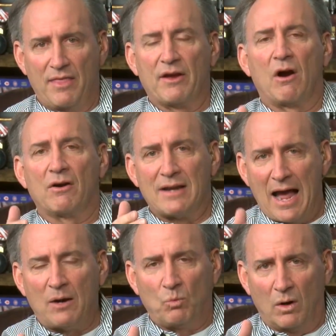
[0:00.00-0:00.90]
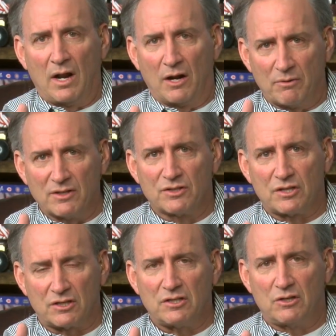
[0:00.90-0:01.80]
There are not
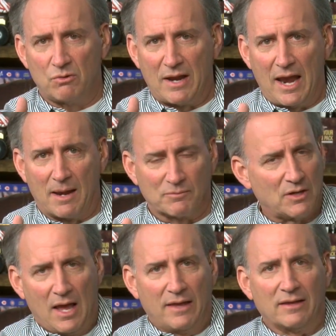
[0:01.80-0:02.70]
162 games.